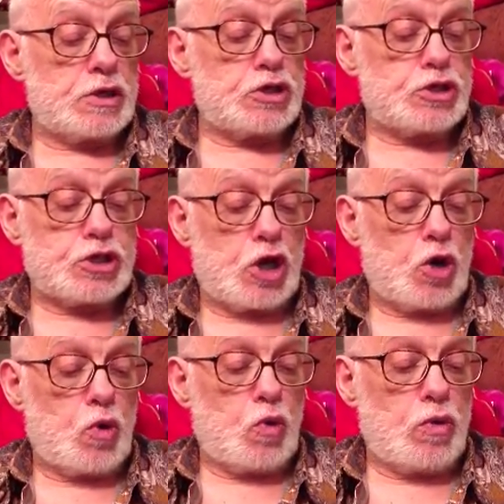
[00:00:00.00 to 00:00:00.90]

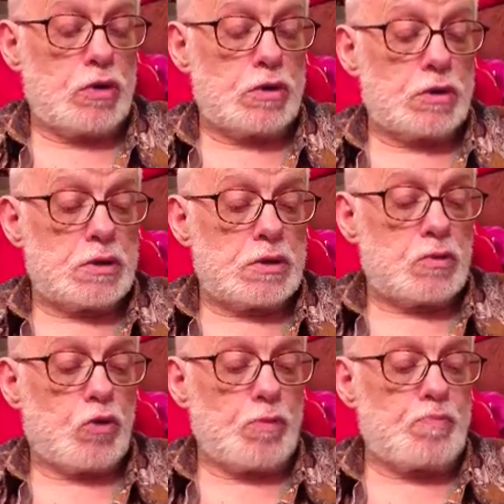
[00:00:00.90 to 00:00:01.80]
So,
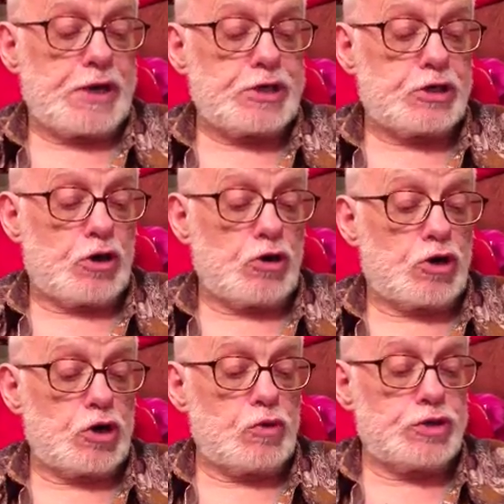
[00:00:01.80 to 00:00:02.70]
what better
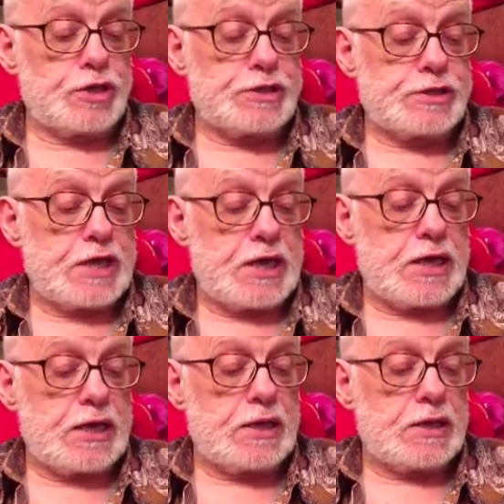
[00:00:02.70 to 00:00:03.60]
conclusion is
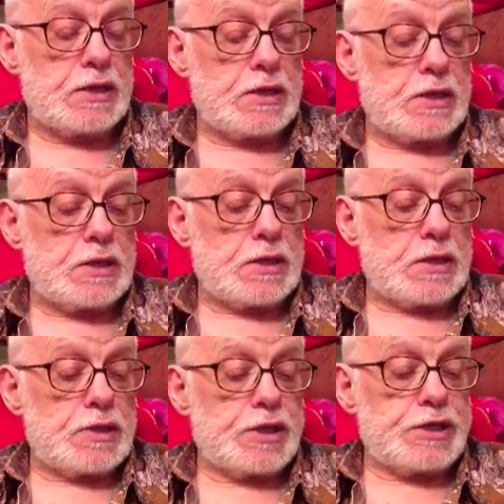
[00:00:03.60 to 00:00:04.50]
there?
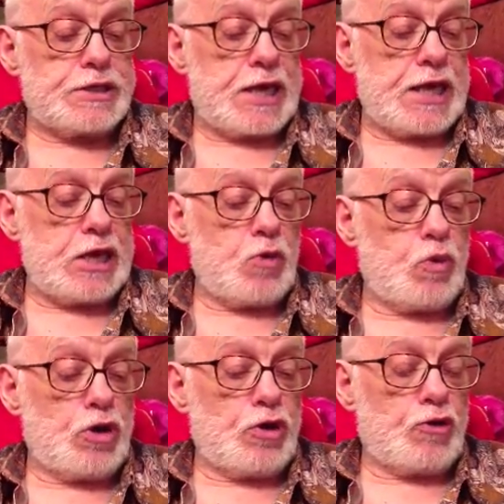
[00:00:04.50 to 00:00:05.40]
The day
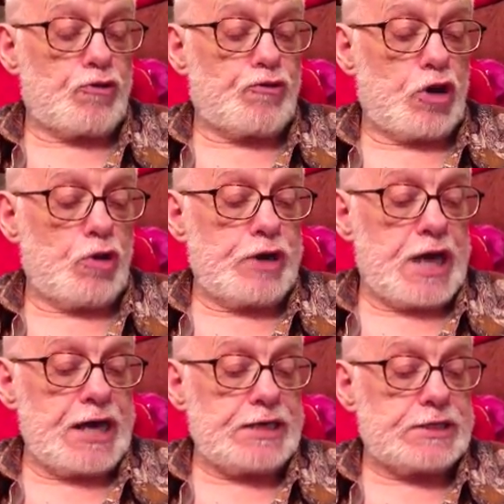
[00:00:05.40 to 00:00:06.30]
will not follow
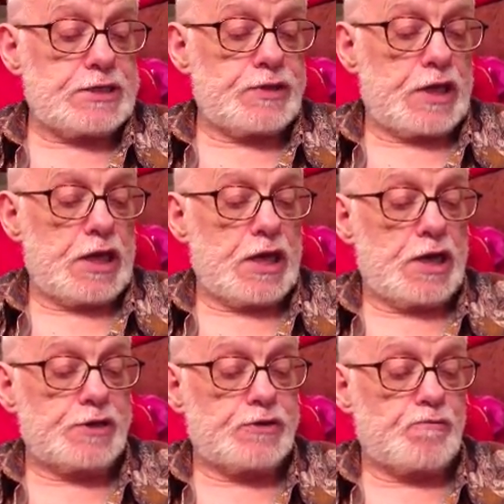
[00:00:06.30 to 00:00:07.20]
night, and the
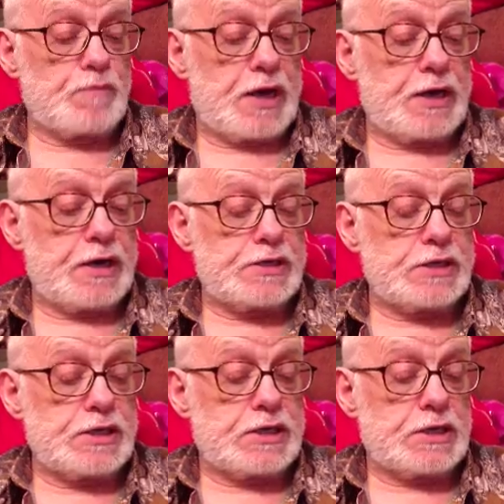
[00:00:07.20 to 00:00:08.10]
heart of man has a
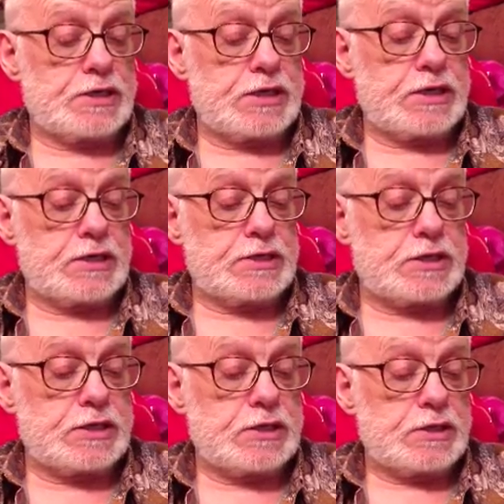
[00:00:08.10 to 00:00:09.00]
little dignity,